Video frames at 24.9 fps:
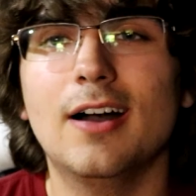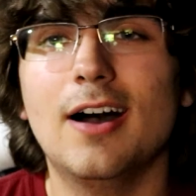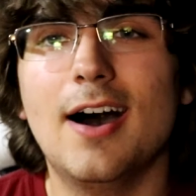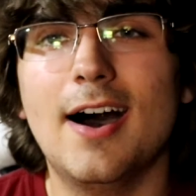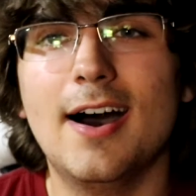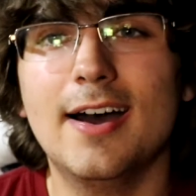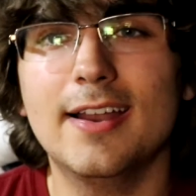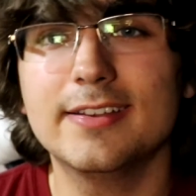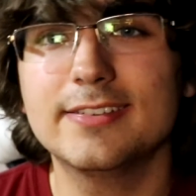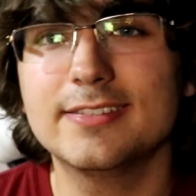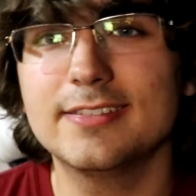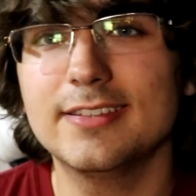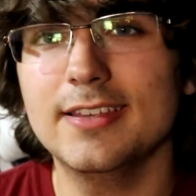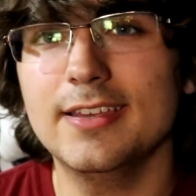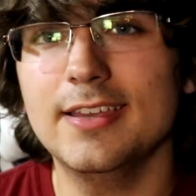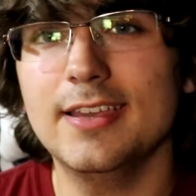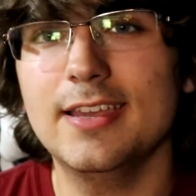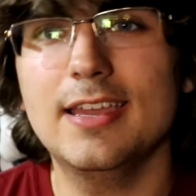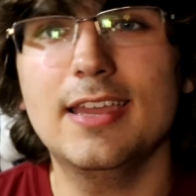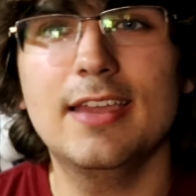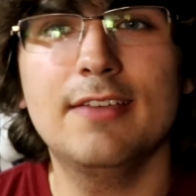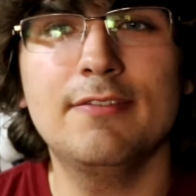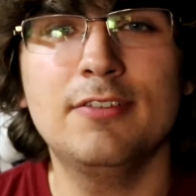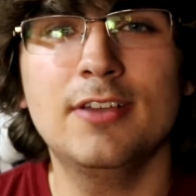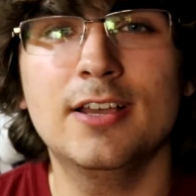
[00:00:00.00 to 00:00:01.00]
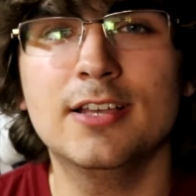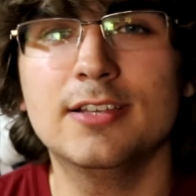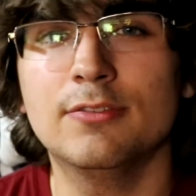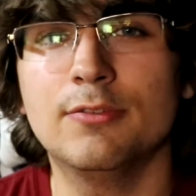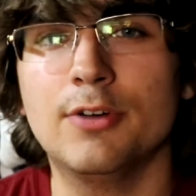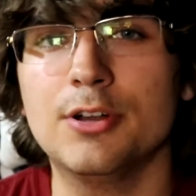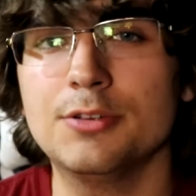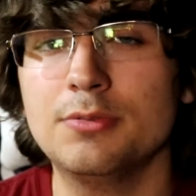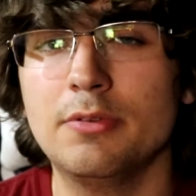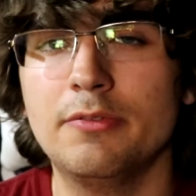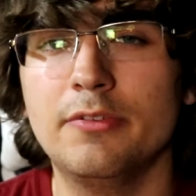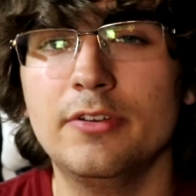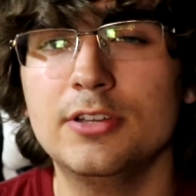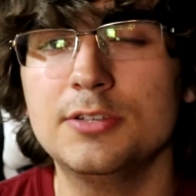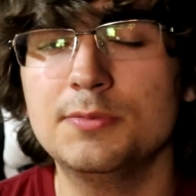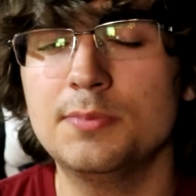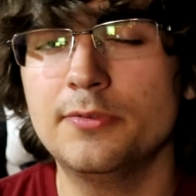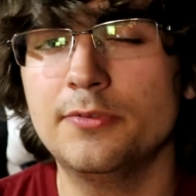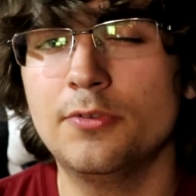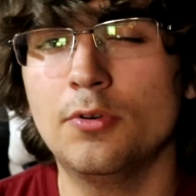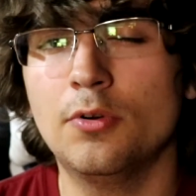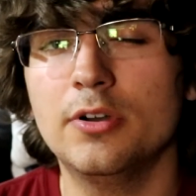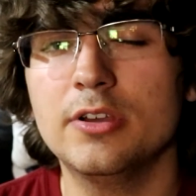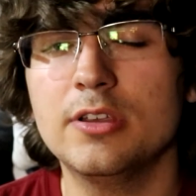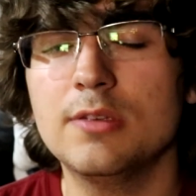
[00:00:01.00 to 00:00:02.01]
Honestly, if you guys have watched my videos
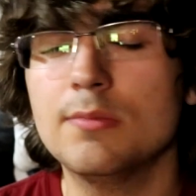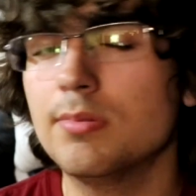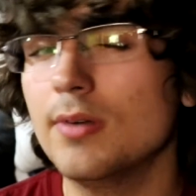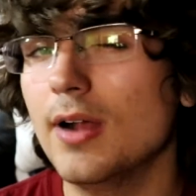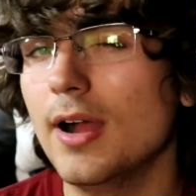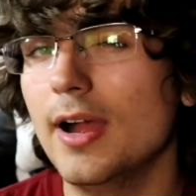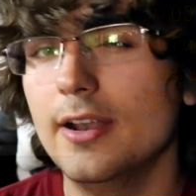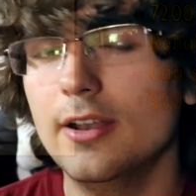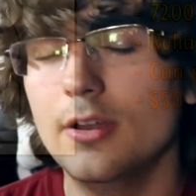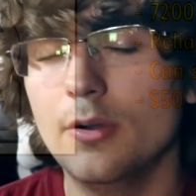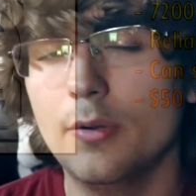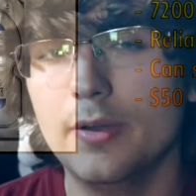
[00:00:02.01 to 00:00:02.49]
before, you probably know